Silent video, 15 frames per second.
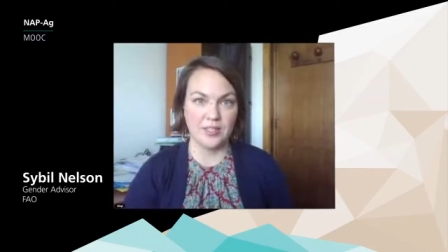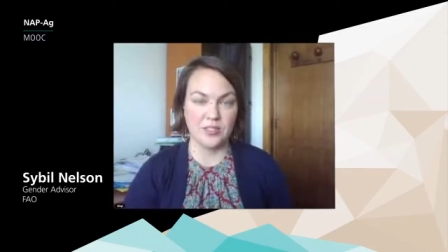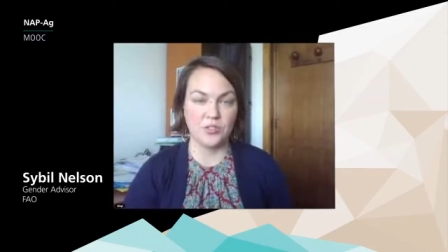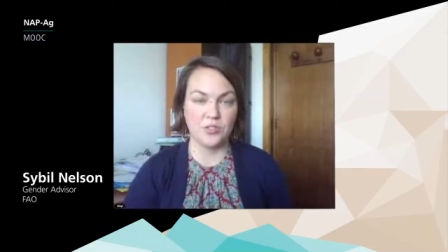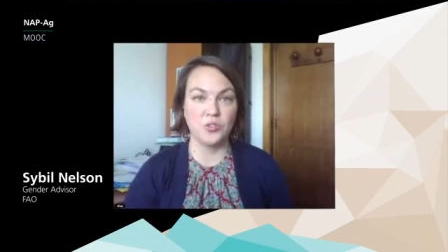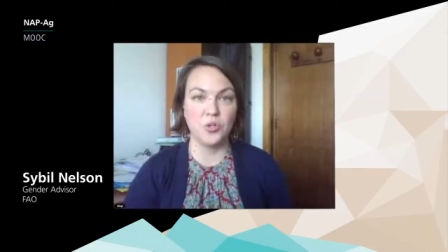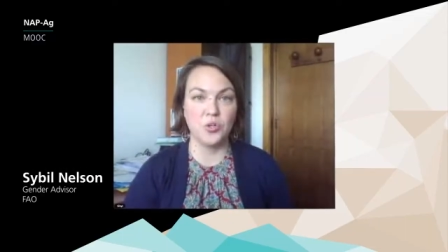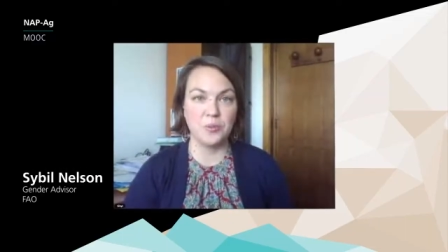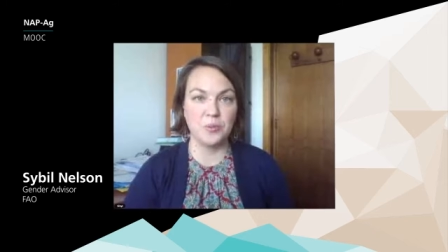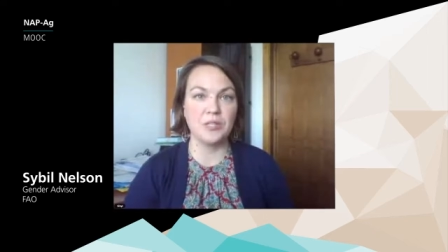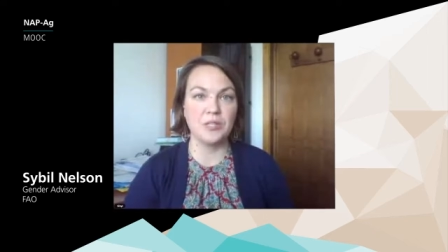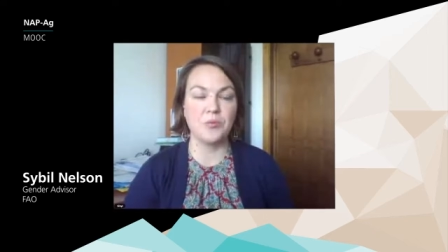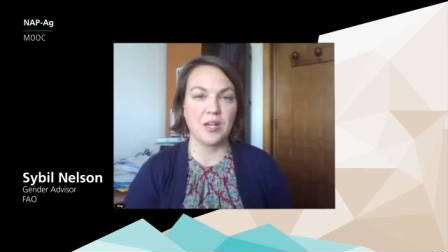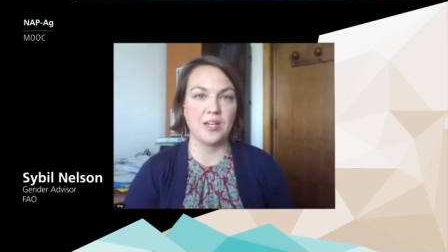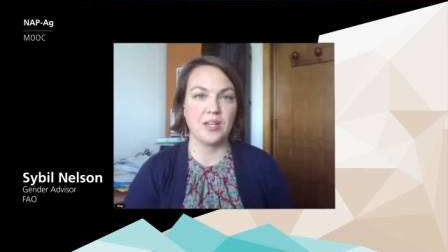is
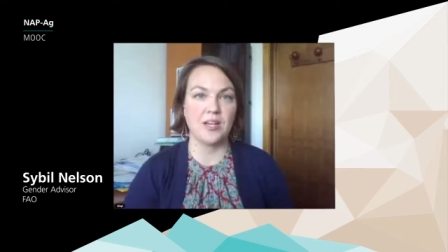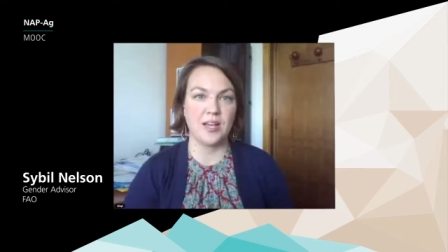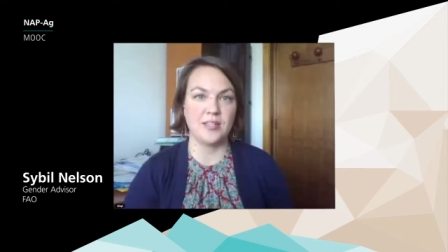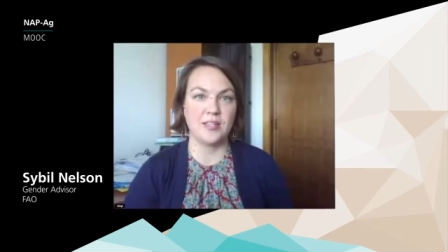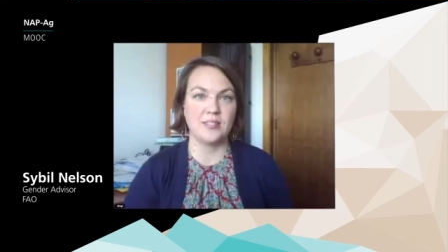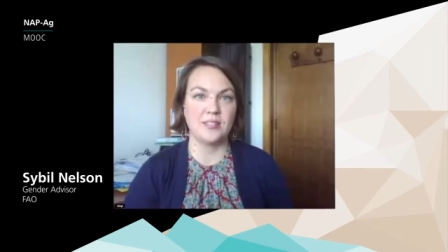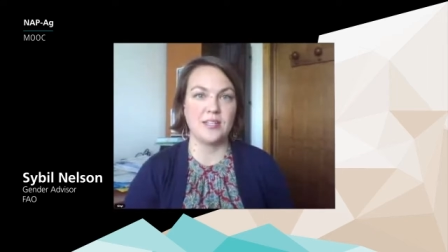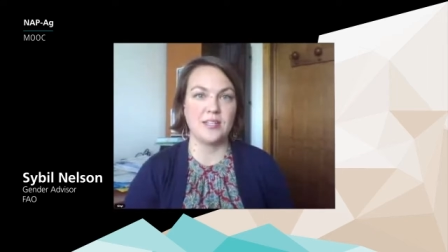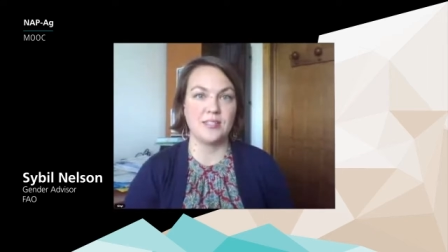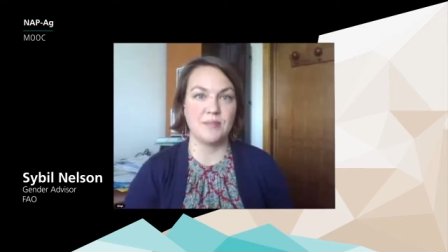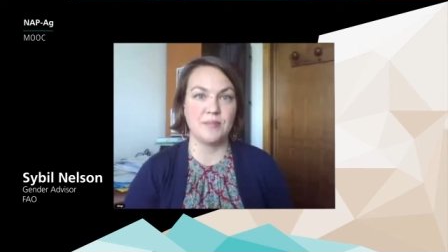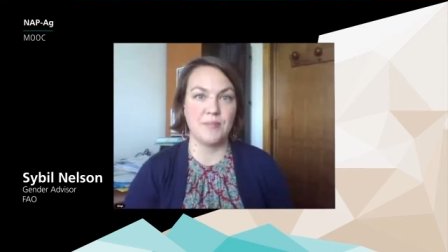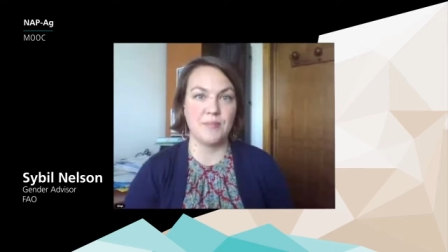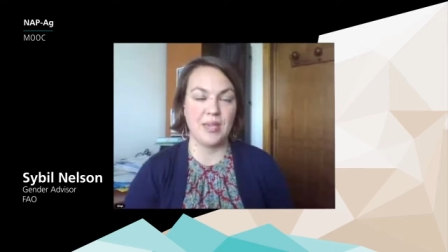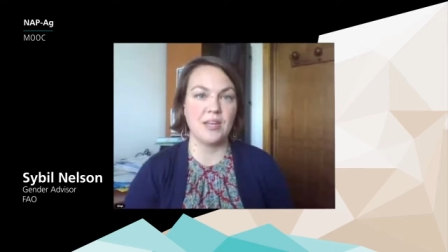globally recognized as
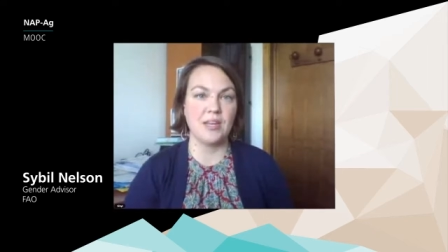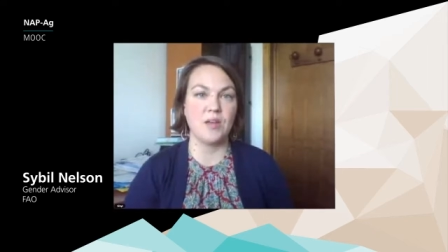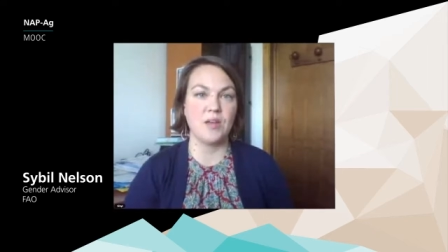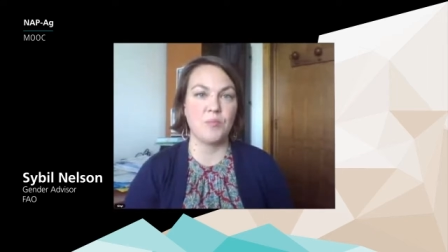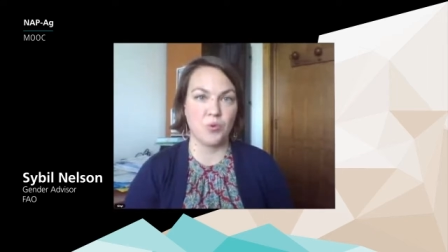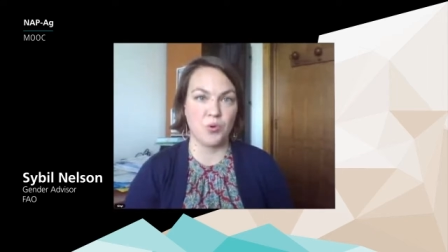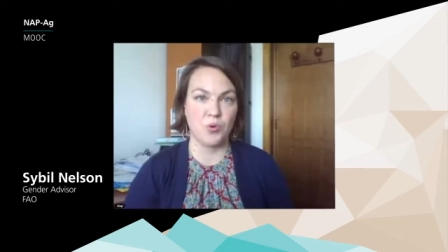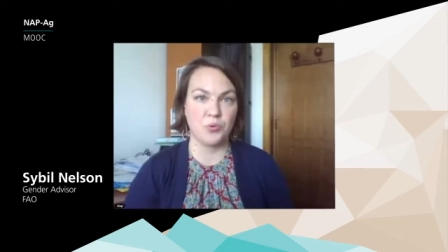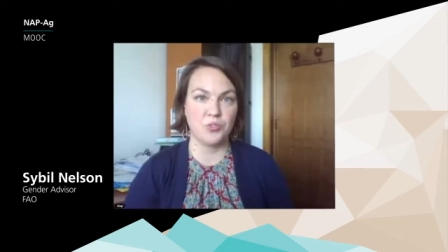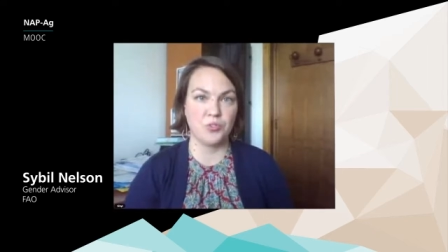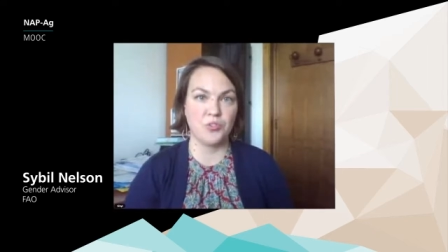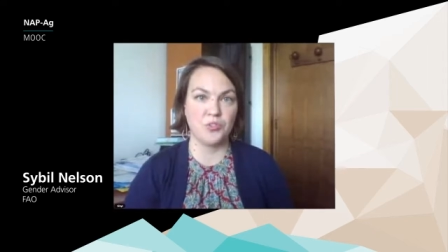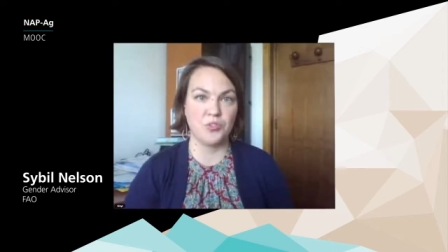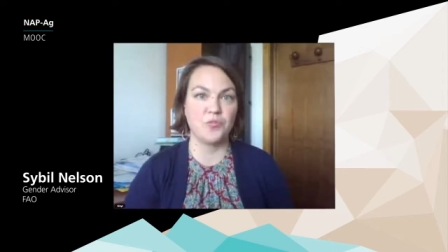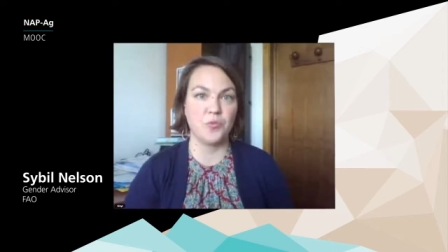the main
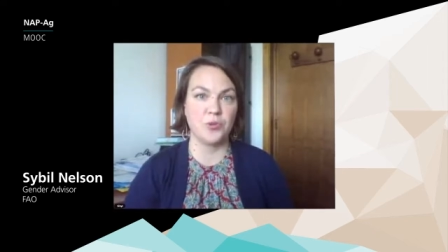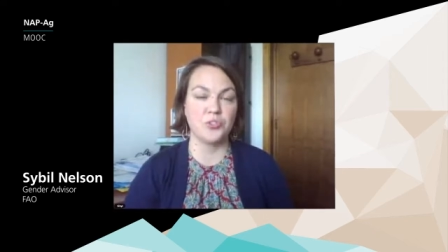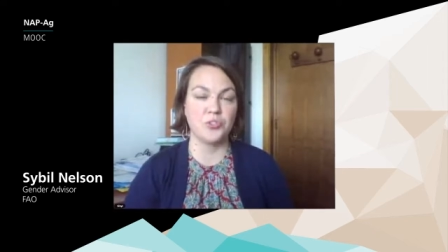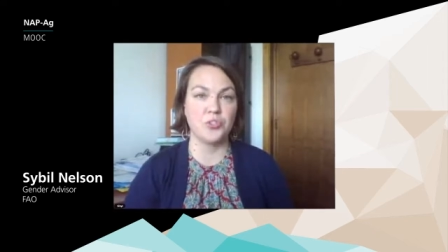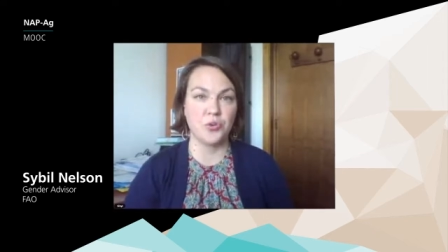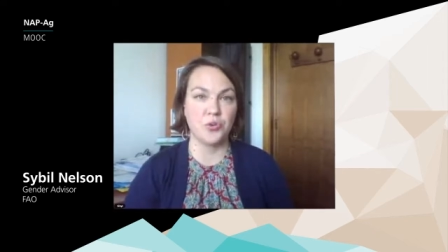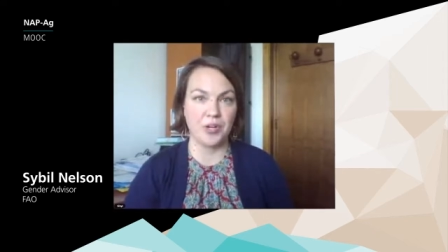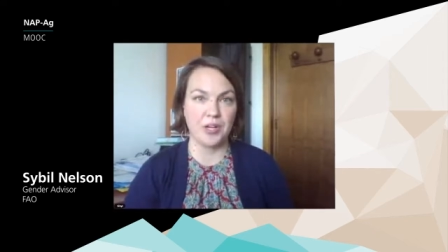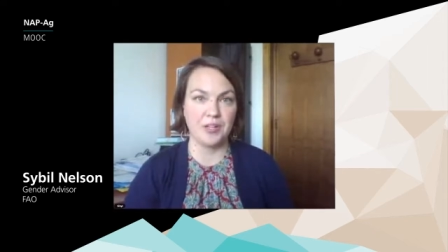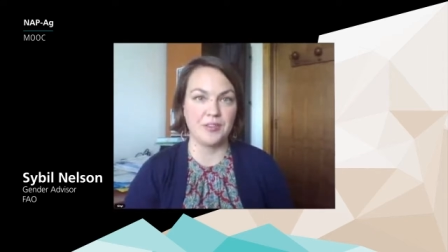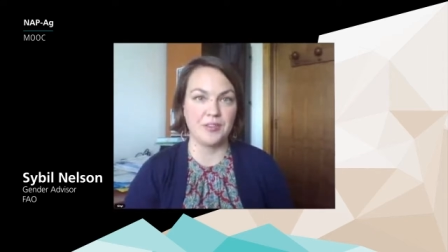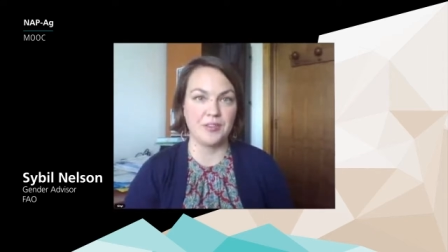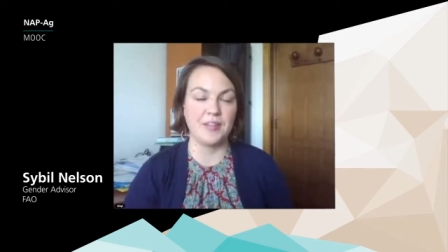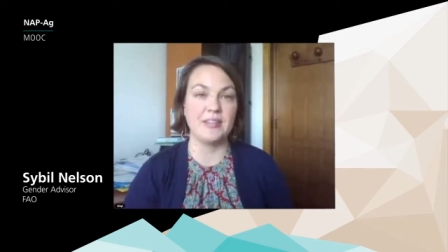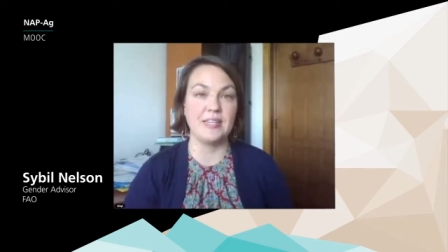approach for
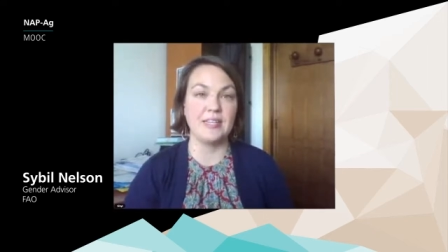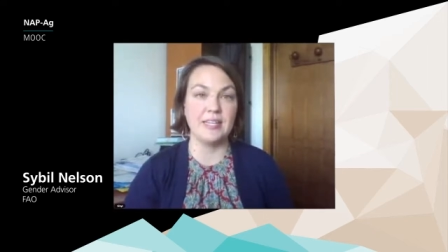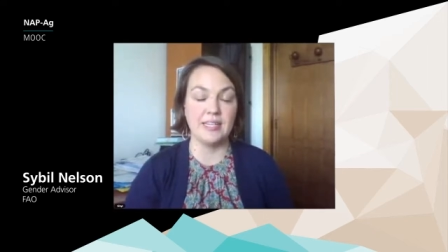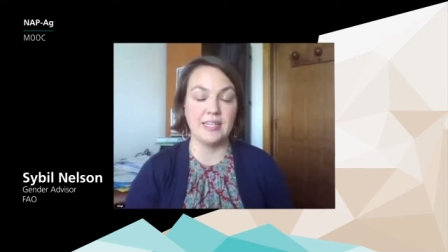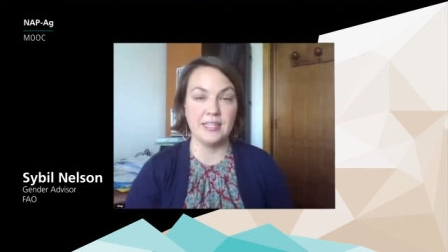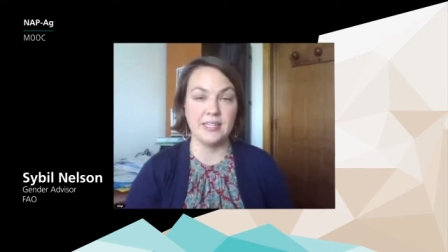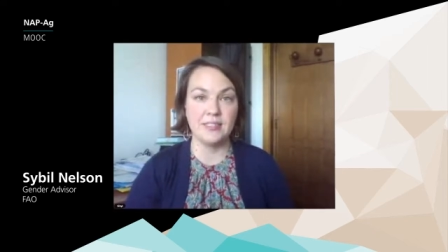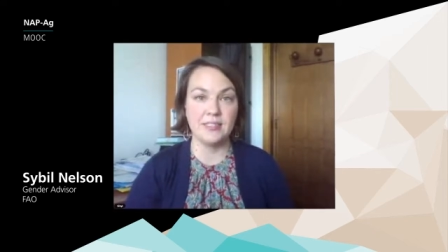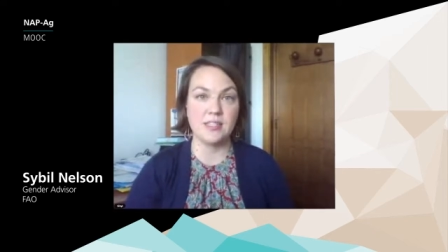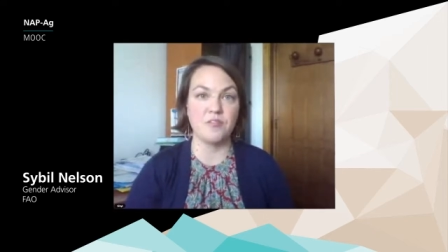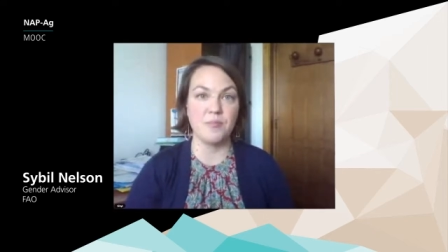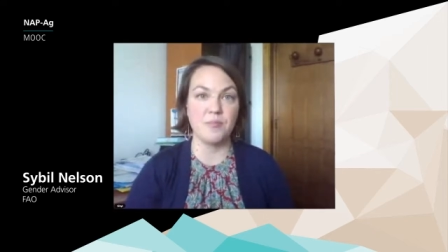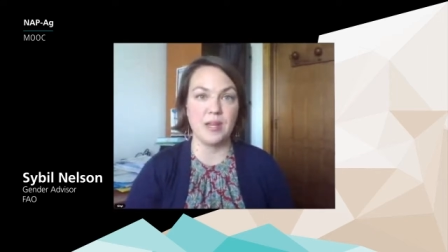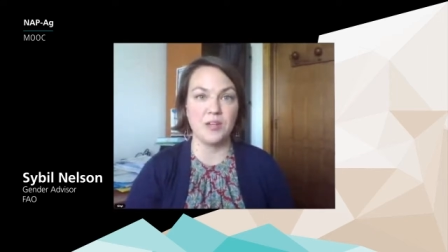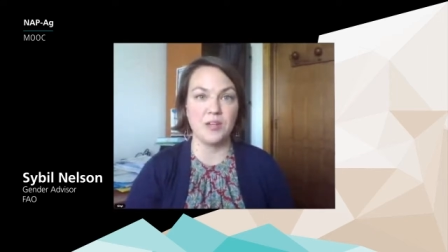ensuring that the needs
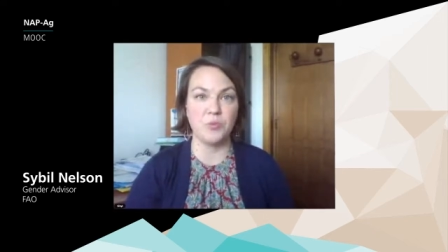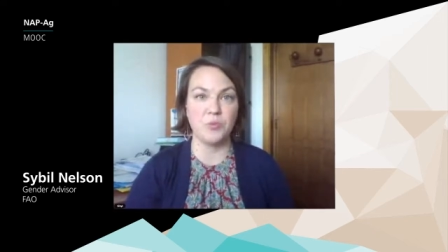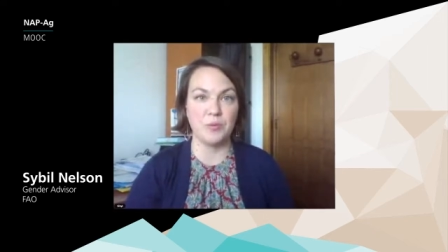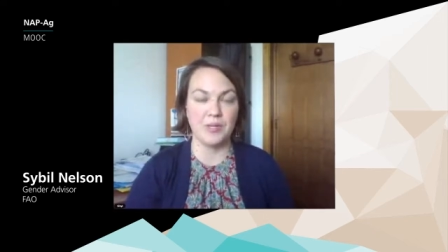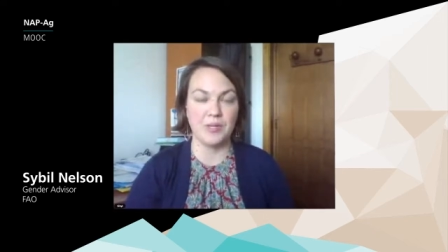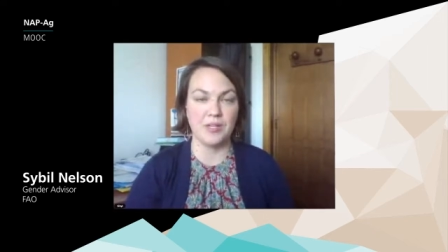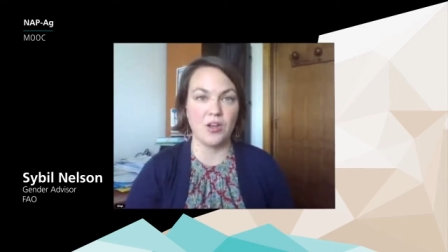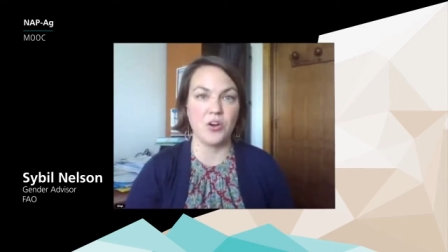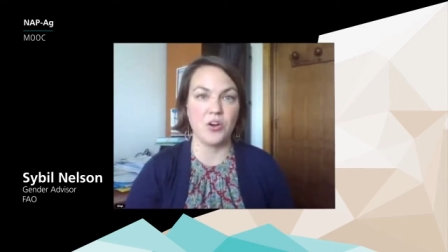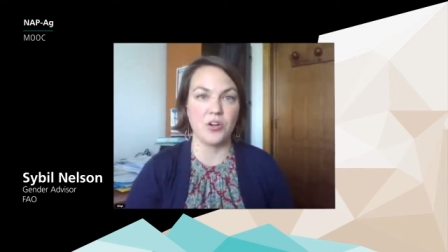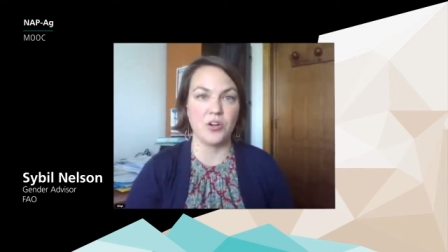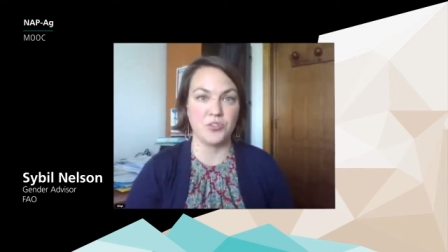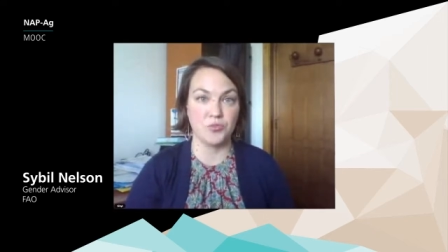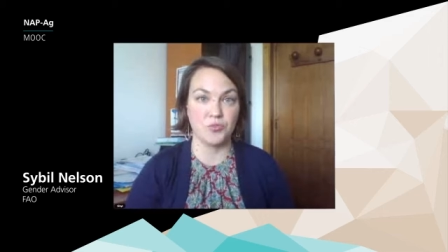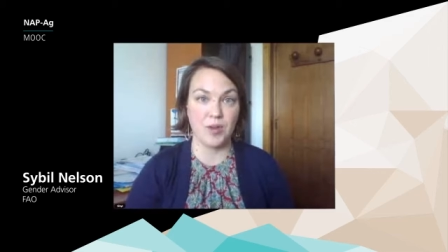of men and women
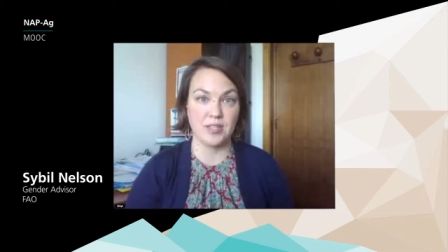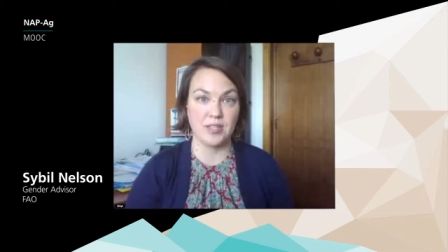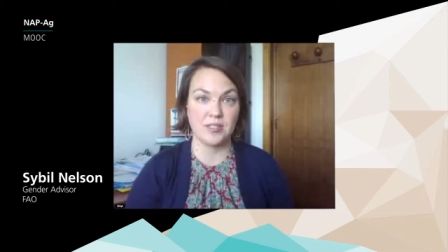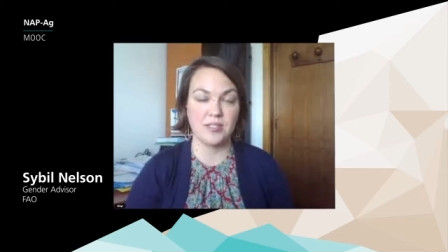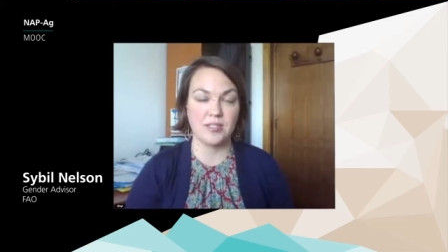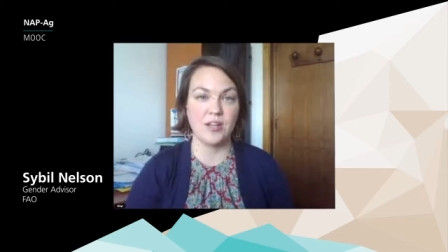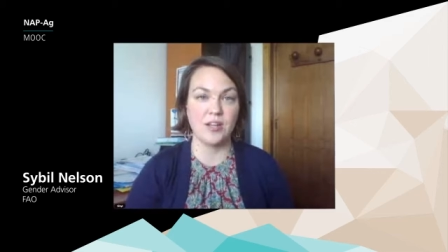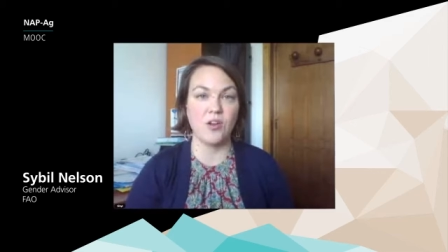are addressed